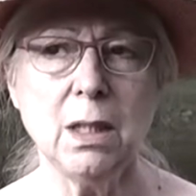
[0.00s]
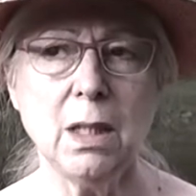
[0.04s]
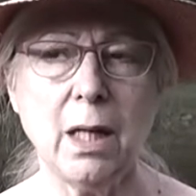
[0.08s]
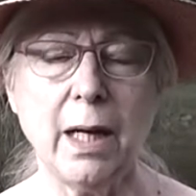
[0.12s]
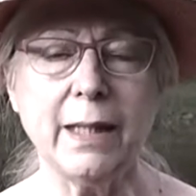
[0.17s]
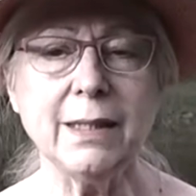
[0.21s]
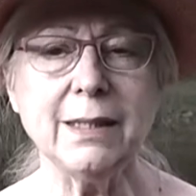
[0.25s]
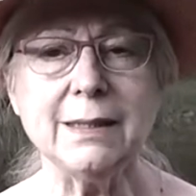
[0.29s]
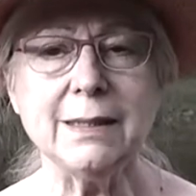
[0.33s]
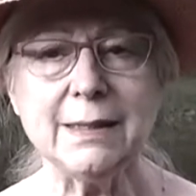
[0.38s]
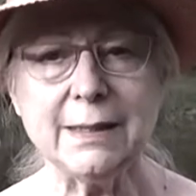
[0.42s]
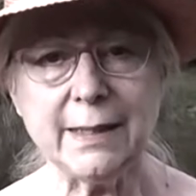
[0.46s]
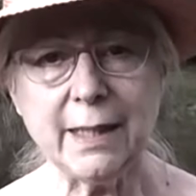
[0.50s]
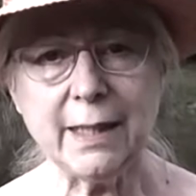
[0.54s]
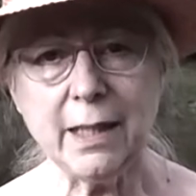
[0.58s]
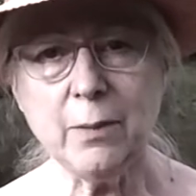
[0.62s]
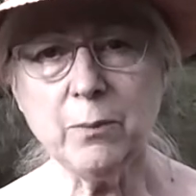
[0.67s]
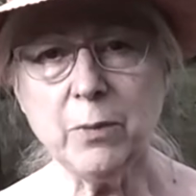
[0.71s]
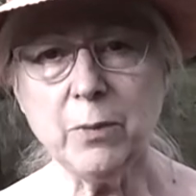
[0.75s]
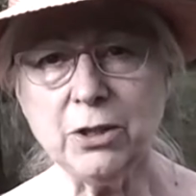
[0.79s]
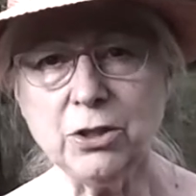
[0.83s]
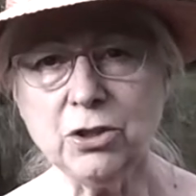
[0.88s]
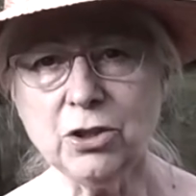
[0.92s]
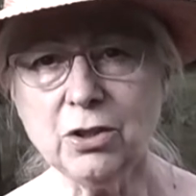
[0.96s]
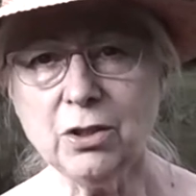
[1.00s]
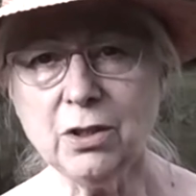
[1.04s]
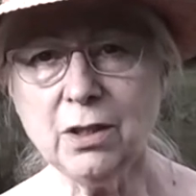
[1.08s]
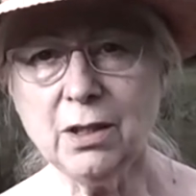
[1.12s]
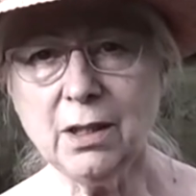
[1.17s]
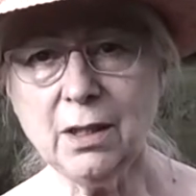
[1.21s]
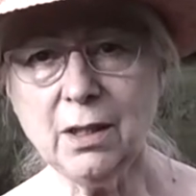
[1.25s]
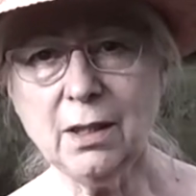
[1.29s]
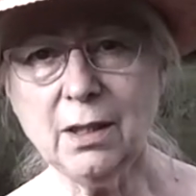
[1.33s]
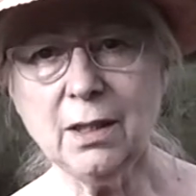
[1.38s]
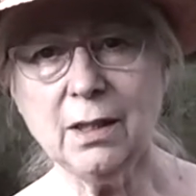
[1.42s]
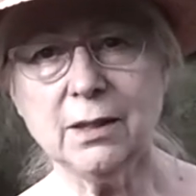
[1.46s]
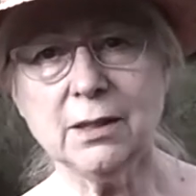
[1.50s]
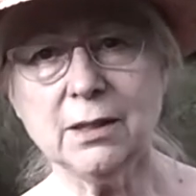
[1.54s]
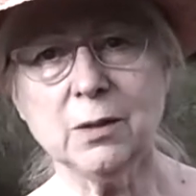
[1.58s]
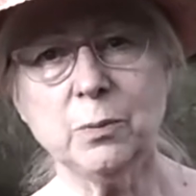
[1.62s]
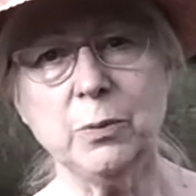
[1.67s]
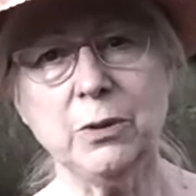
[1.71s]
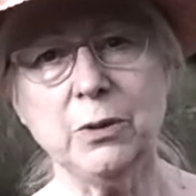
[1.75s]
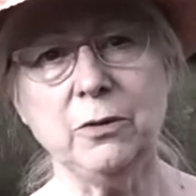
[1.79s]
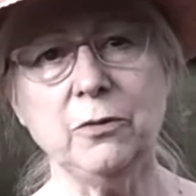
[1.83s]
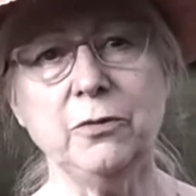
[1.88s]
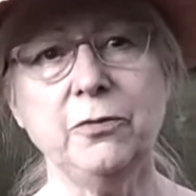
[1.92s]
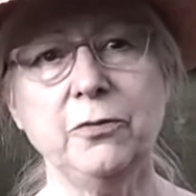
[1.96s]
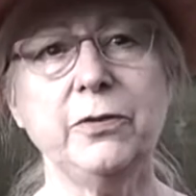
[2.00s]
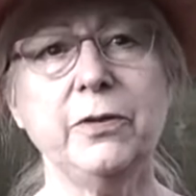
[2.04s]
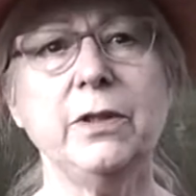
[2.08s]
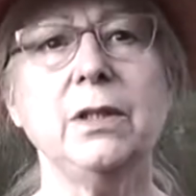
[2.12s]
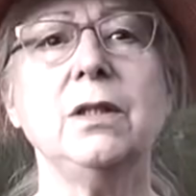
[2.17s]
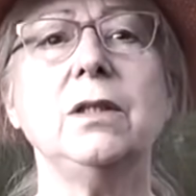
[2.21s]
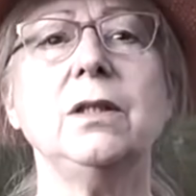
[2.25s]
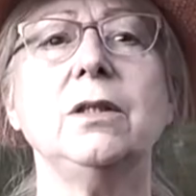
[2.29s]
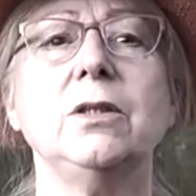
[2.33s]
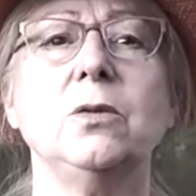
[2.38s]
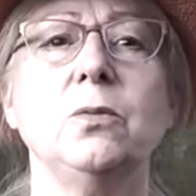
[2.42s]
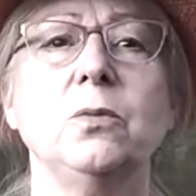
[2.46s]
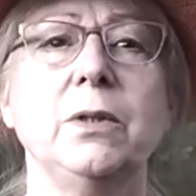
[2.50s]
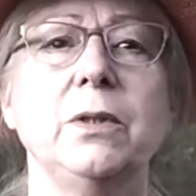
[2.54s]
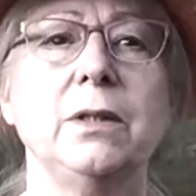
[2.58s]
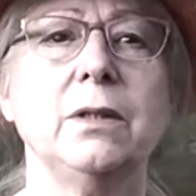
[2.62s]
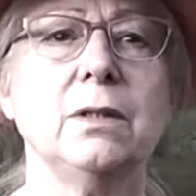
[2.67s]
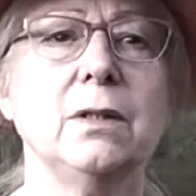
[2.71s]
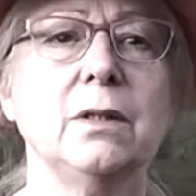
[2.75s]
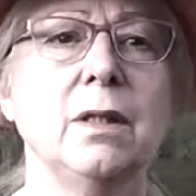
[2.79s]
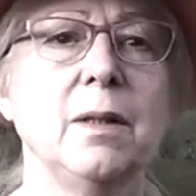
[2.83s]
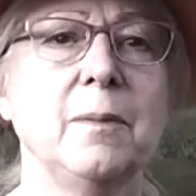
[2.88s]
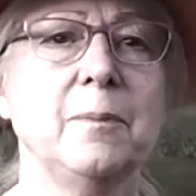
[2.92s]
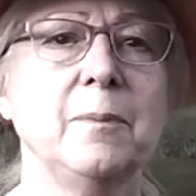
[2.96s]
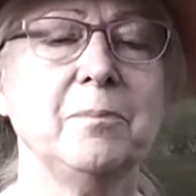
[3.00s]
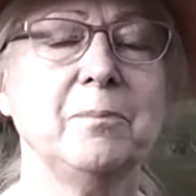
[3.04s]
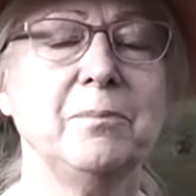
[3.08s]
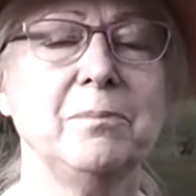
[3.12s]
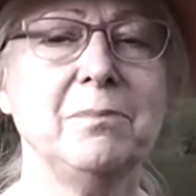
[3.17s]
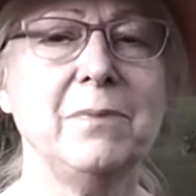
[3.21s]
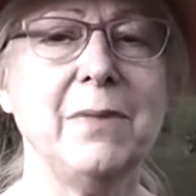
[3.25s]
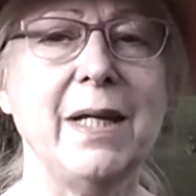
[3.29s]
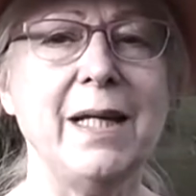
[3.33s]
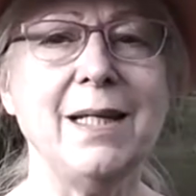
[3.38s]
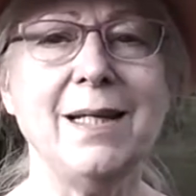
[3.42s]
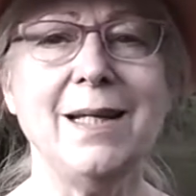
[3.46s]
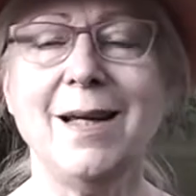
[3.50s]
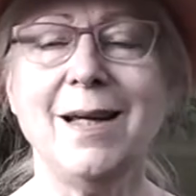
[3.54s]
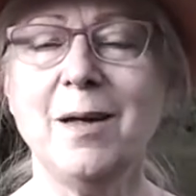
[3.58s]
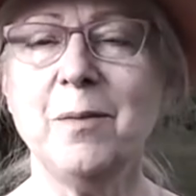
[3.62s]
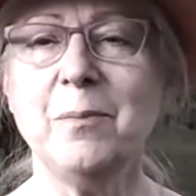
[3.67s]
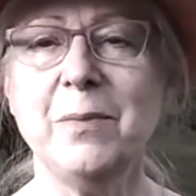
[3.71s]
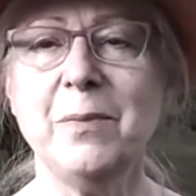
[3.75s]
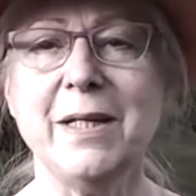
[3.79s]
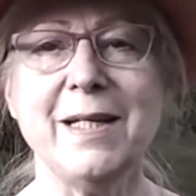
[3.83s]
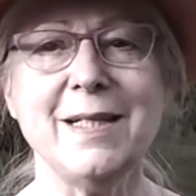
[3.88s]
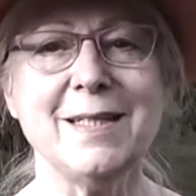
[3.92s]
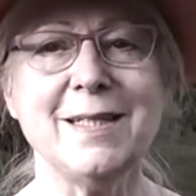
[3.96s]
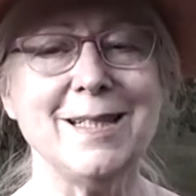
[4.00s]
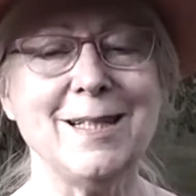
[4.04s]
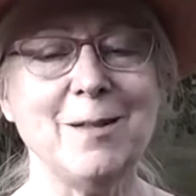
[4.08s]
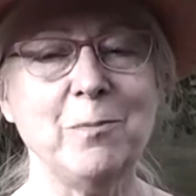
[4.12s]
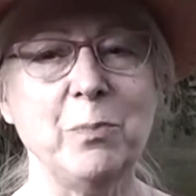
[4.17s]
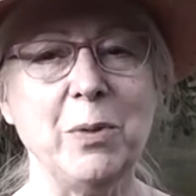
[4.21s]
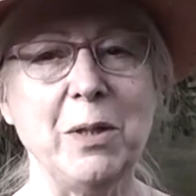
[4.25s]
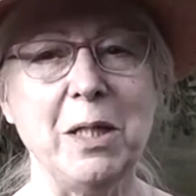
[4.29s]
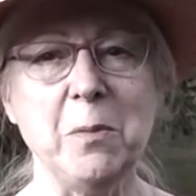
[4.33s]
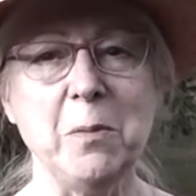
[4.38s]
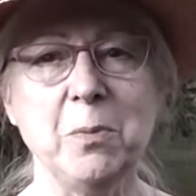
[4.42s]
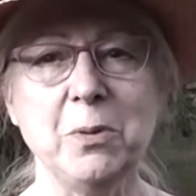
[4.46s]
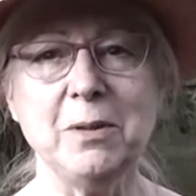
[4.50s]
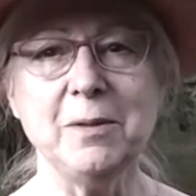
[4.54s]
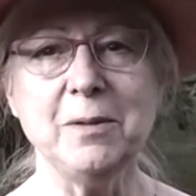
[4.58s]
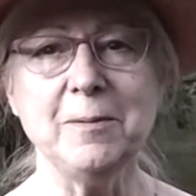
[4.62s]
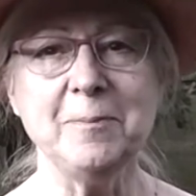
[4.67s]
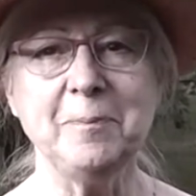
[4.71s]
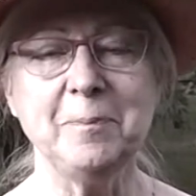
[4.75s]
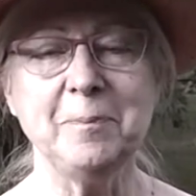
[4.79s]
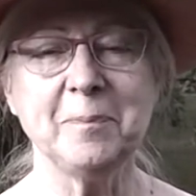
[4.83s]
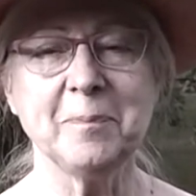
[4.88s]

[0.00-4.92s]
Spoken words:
I can say my journey has been filled with many amazing people,